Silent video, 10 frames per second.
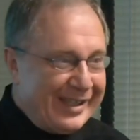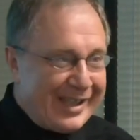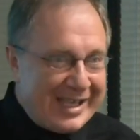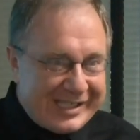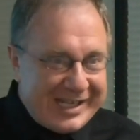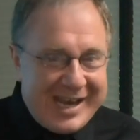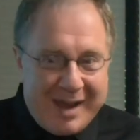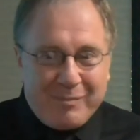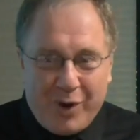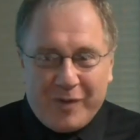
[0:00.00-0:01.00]
That's the
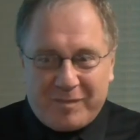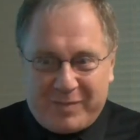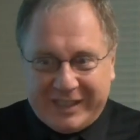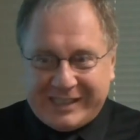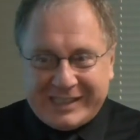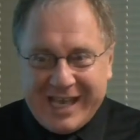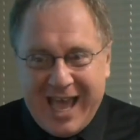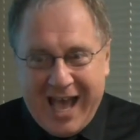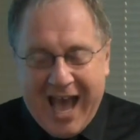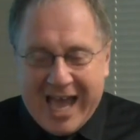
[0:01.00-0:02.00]
number of bits.
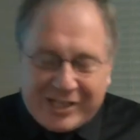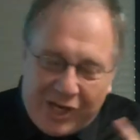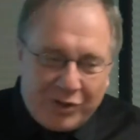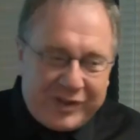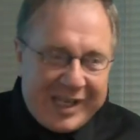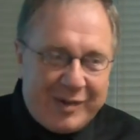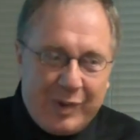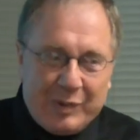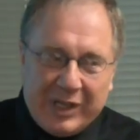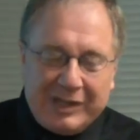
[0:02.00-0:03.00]
I don't think
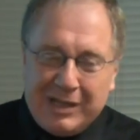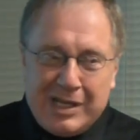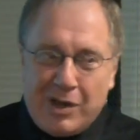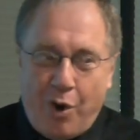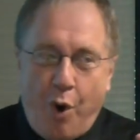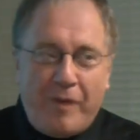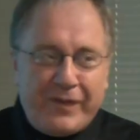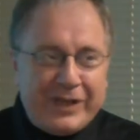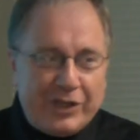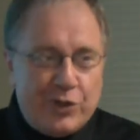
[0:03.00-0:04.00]
we will
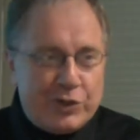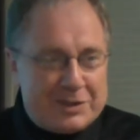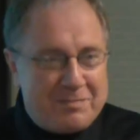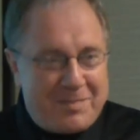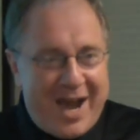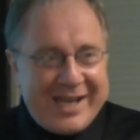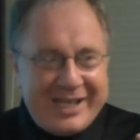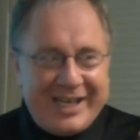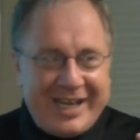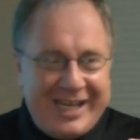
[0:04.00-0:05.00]
often use
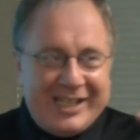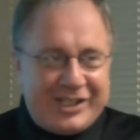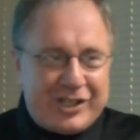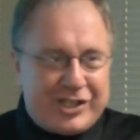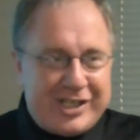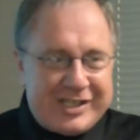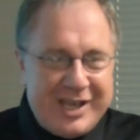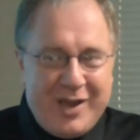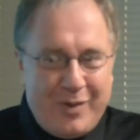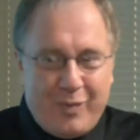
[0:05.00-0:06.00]
binary integers
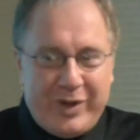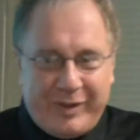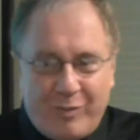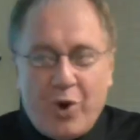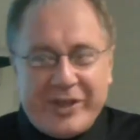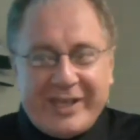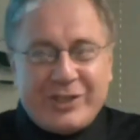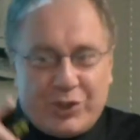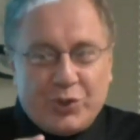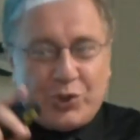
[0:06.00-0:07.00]
with more than
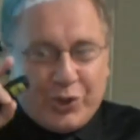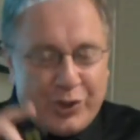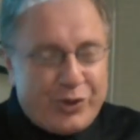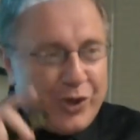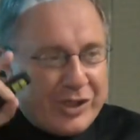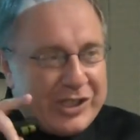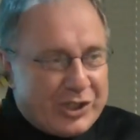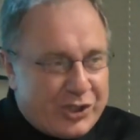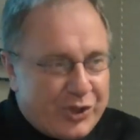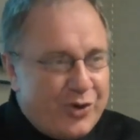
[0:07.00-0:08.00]
2 to the
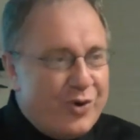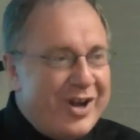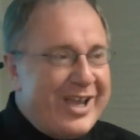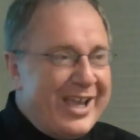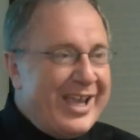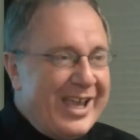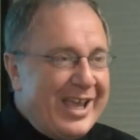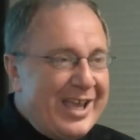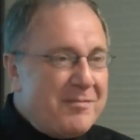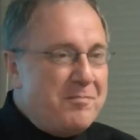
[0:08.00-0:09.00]
32
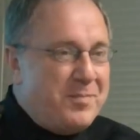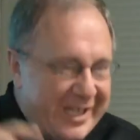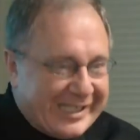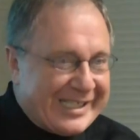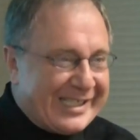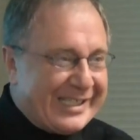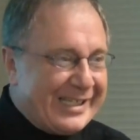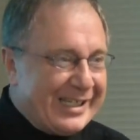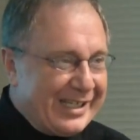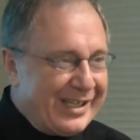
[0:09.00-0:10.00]
bits.
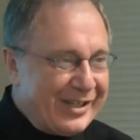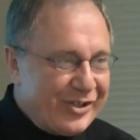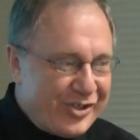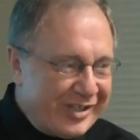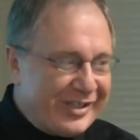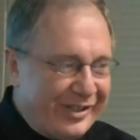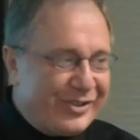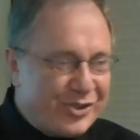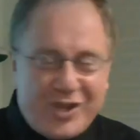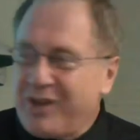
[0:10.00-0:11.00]
Just
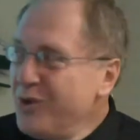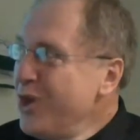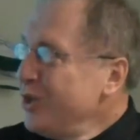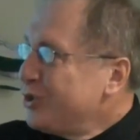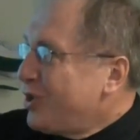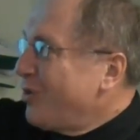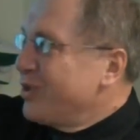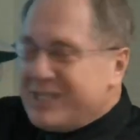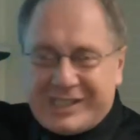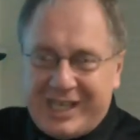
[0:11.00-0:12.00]
so. So
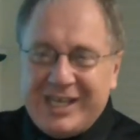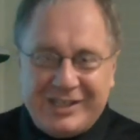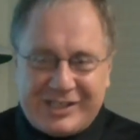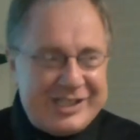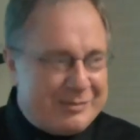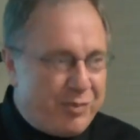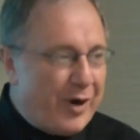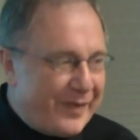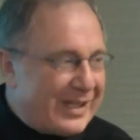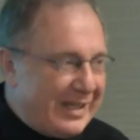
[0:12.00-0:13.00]
this int is
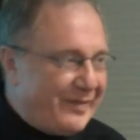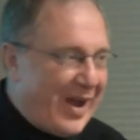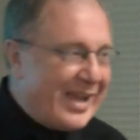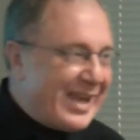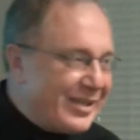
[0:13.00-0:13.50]
perfectly fine.